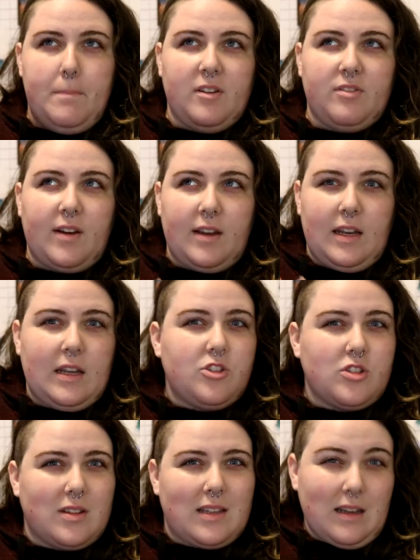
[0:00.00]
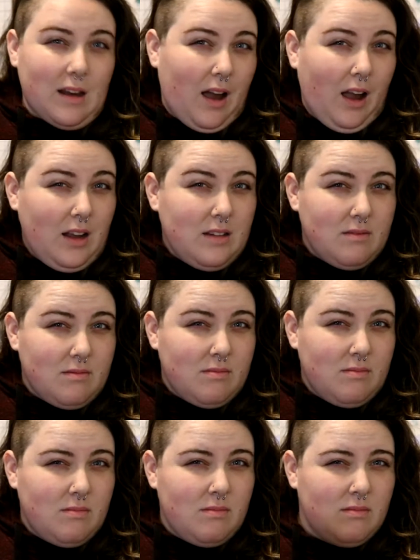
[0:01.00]
but financially not,
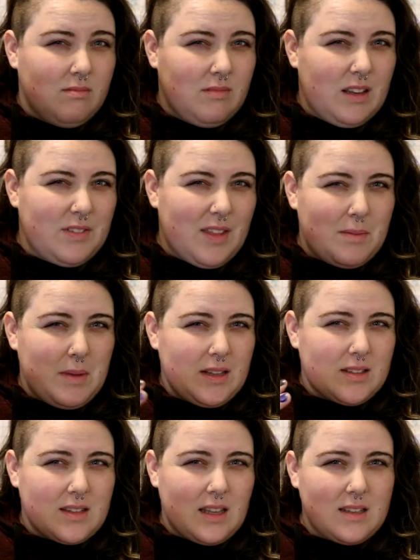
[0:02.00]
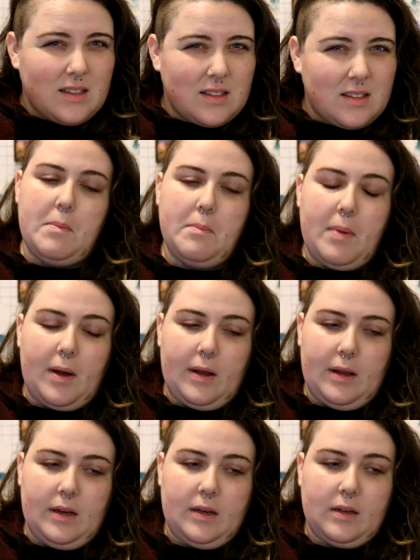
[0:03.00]
if that makes sense.
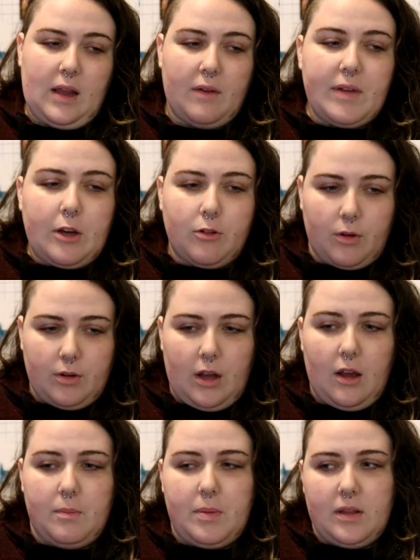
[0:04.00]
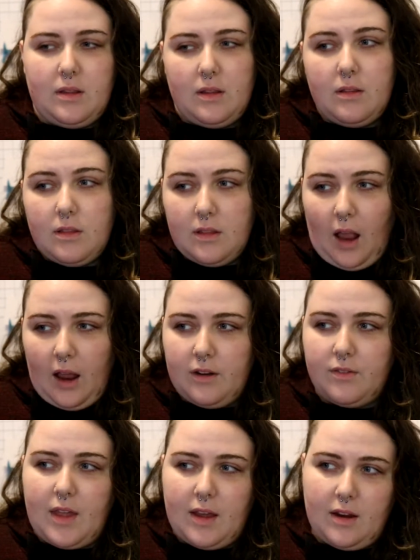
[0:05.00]
But having grown up in
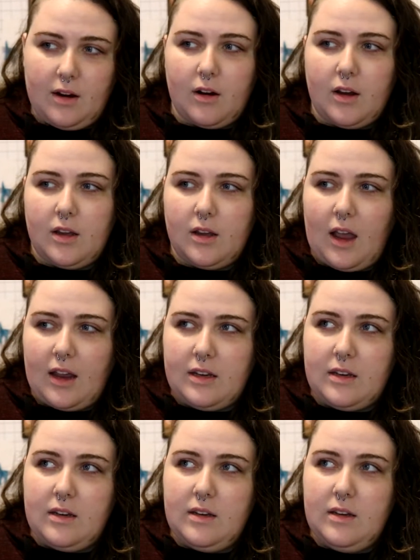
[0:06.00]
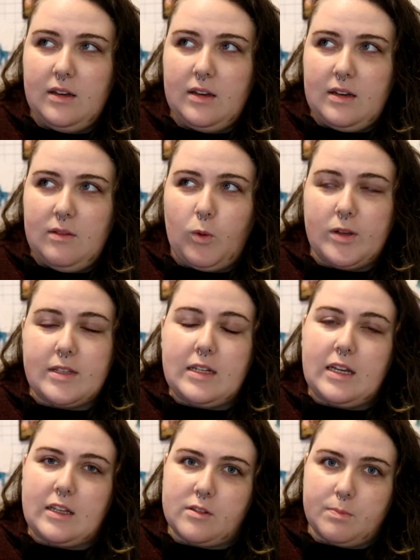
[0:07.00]
kind of that area, I
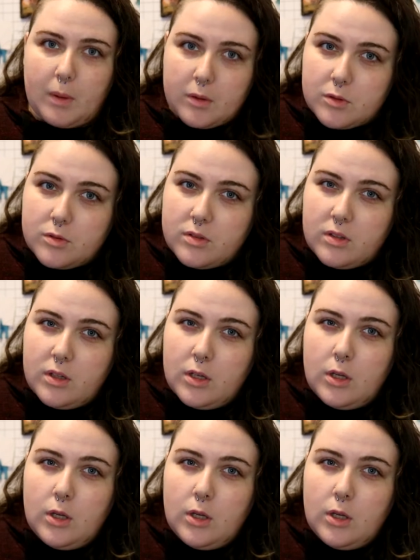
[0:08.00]
wasn't exposed